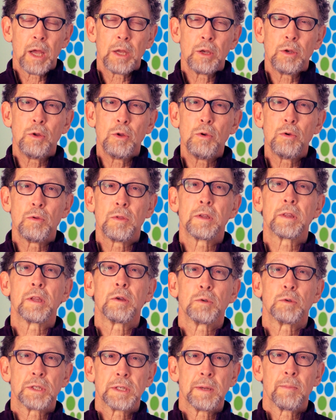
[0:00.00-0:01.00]
I knew that
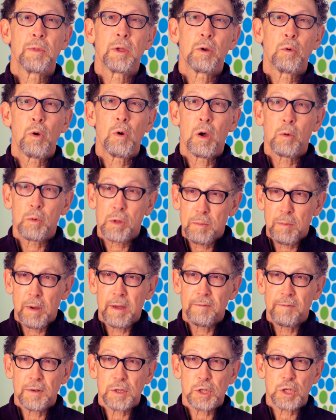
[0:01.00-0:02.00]
there was something wrong with
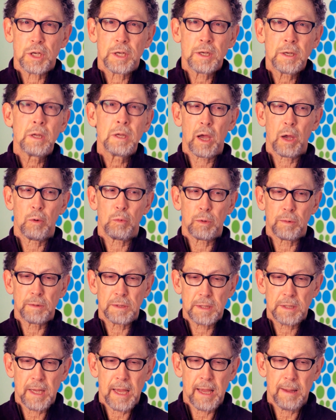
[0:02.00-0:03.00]
my vision, I would
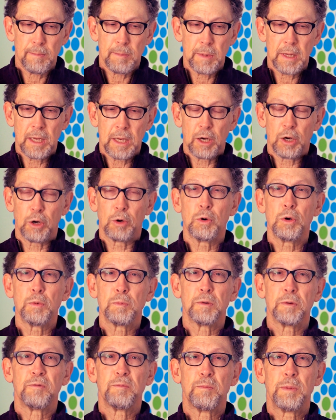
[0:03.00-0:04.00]
say be in a
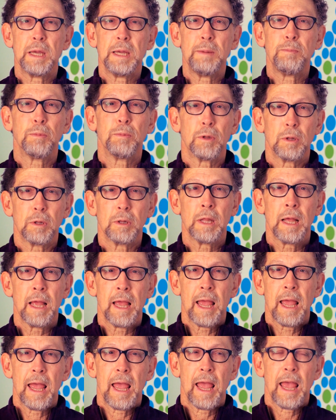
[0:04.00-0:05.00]
group of people
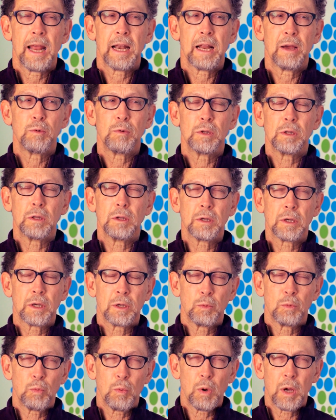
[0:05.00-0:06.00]
and I would look
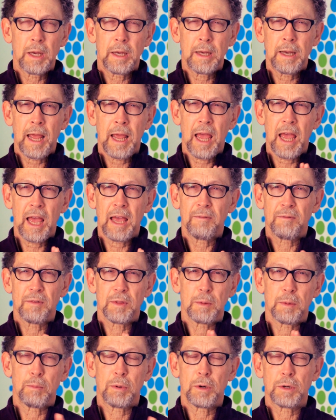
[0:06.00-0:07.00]
and one half
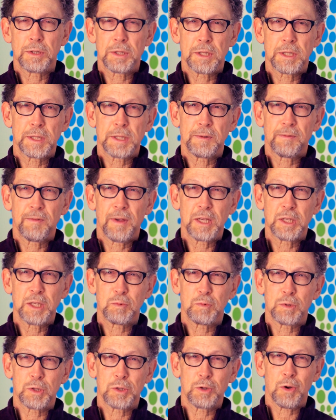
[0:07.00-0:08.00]
of the person's
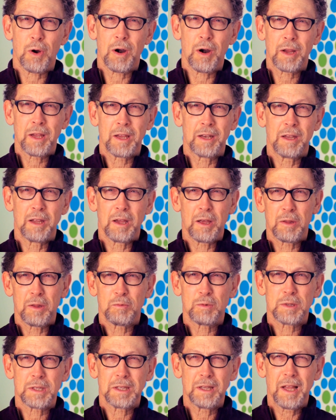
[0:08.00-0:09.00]
face was dark and the other
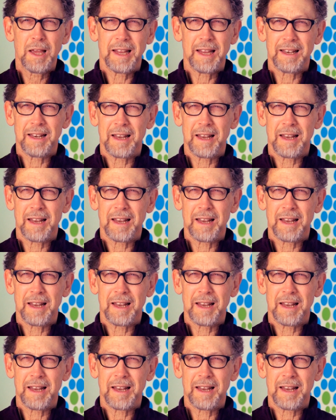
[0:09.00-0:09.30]
was light.